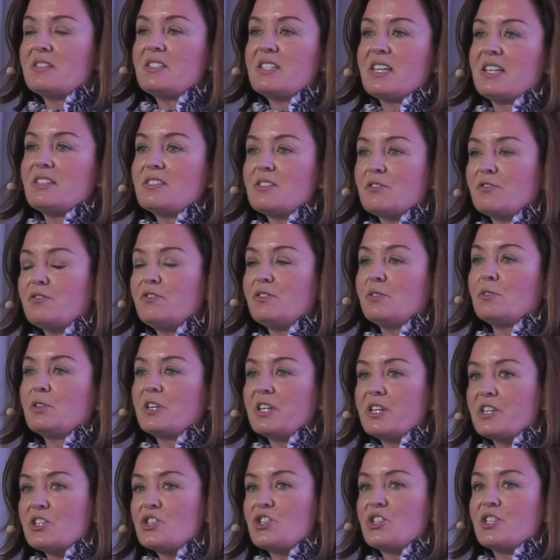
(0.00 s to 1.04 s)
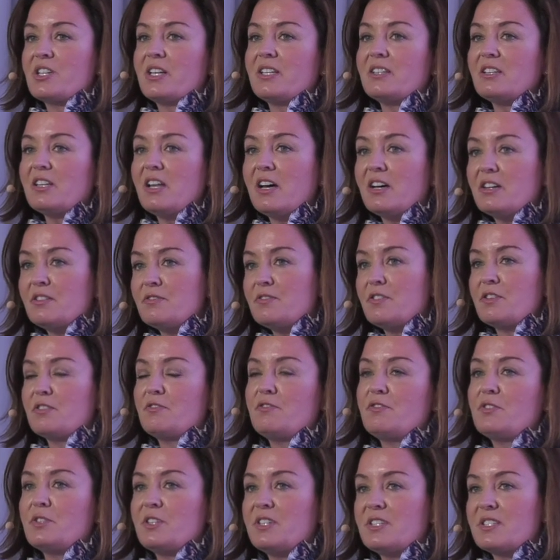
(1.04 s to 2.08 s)
sense of flourish and love
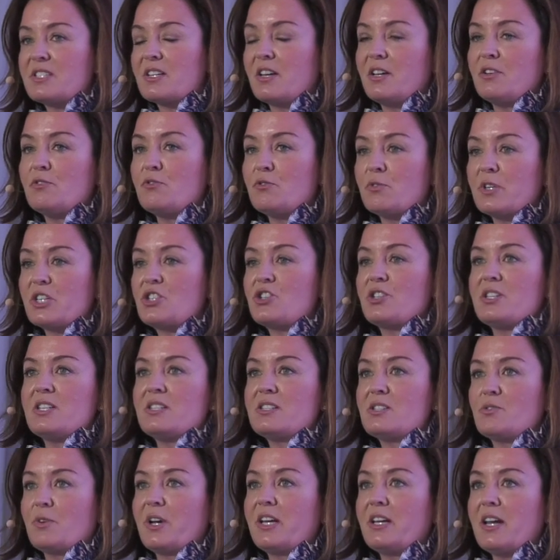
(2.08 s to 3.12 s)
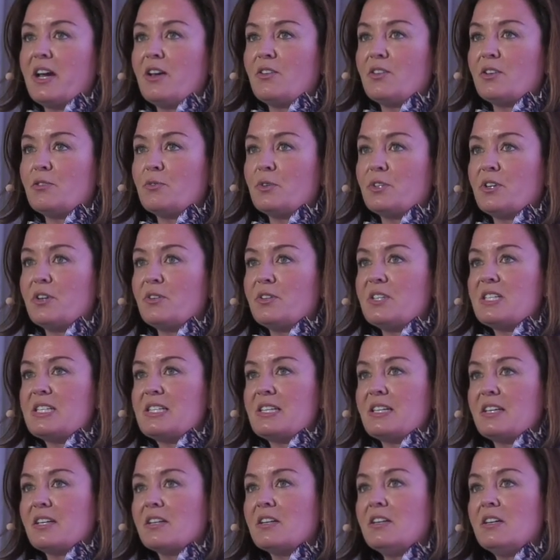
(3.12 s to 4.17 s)
for this kind of richness right now that we're
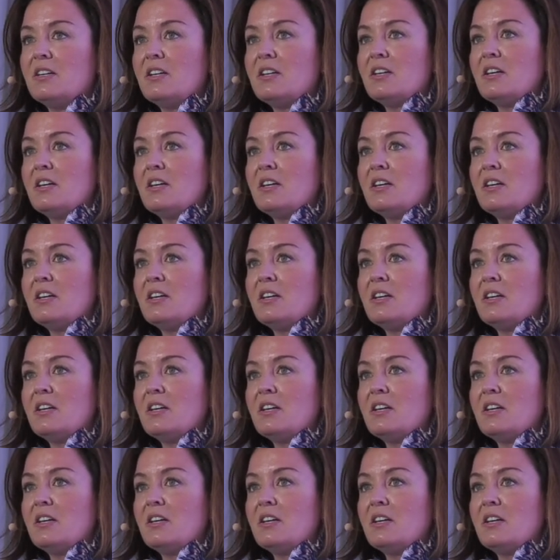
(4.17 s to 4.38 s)
noticing.